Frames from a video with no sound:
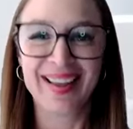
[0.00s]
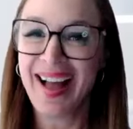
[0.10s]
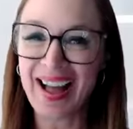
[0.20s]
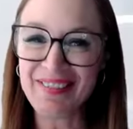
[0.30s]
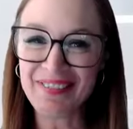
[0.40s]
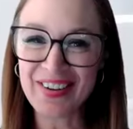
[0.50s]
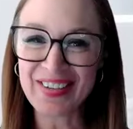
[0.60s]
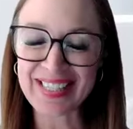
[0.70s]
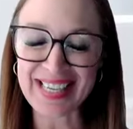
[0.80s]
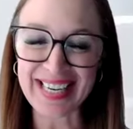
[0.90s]
Hi
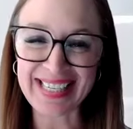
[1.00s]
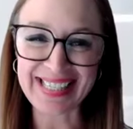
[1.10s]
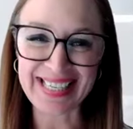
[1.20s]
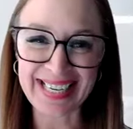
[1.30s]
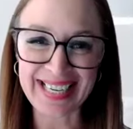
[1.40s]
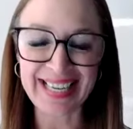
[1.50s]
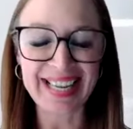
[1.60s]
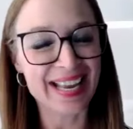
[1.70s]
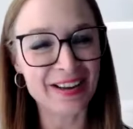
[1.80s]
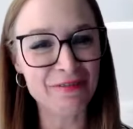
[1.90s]
folks, Alicia
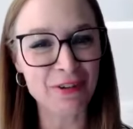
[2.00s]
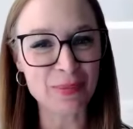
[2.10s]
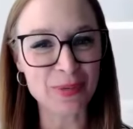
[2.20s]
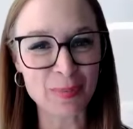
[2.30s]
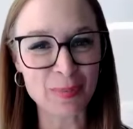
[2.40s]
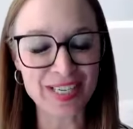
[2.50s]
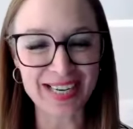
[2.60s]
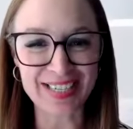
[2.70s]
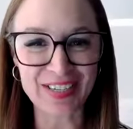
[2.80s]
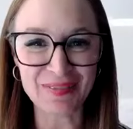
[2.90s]
here from
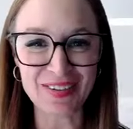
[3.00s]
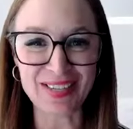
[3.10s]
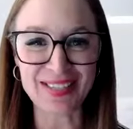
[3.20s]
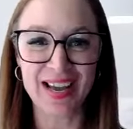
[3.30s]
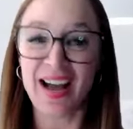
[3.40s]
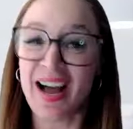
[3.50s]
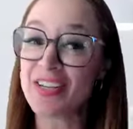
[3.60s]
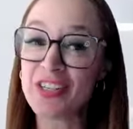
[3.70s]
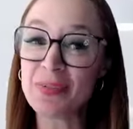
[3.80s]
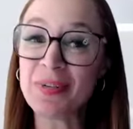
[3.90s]
Supercharged Offers. I
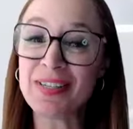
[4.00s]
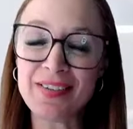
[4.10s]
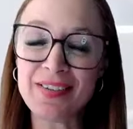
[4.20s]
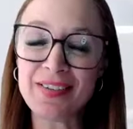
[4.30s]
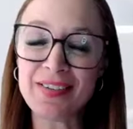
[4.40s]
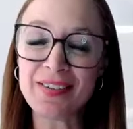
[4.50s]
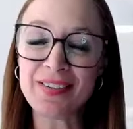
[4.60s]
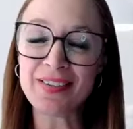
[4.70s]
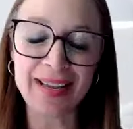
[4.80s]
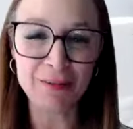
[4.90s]
just want to stop by
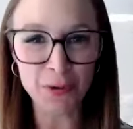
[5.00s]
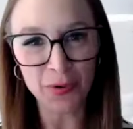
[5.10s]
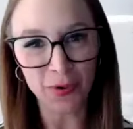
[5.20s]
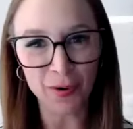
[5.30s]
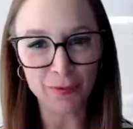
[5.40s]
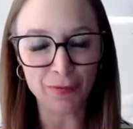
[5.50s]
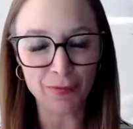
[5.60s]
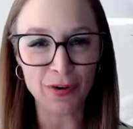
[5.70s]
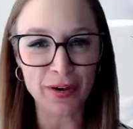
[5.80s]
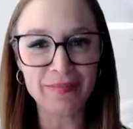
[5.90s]
and give you an
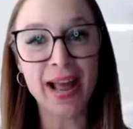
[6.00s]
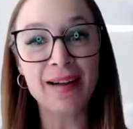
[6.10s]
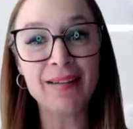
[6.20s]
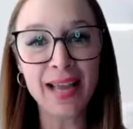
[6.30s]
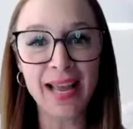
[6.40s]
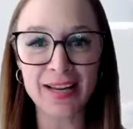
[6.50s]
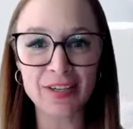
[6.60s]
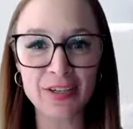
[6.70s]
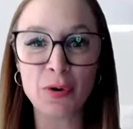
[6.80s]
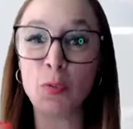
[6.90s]
overview of how to
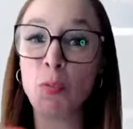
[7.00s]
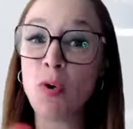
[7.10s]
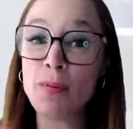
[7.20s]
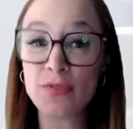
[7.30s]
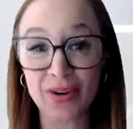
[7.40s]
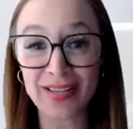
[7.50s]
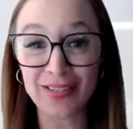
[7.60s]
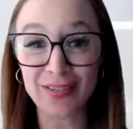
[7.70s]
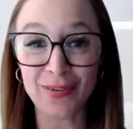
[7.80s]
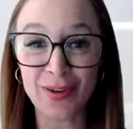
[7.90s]
handle warm
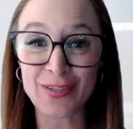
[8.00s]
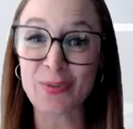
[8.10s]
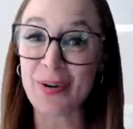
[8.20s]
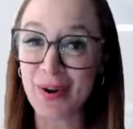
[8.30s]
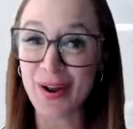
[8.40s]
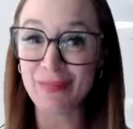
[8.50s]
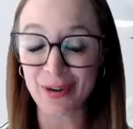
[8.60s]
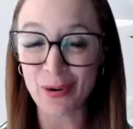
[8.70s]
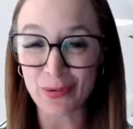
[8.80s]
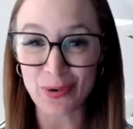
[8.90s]
transfers when you're having
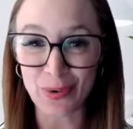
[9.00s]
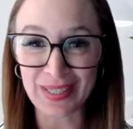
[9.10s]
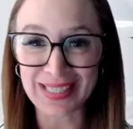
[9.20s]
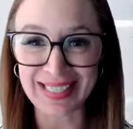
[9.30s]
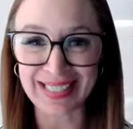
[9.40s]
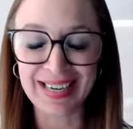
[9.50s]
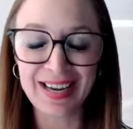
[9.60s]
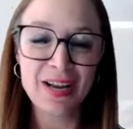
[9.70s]
cold calling done.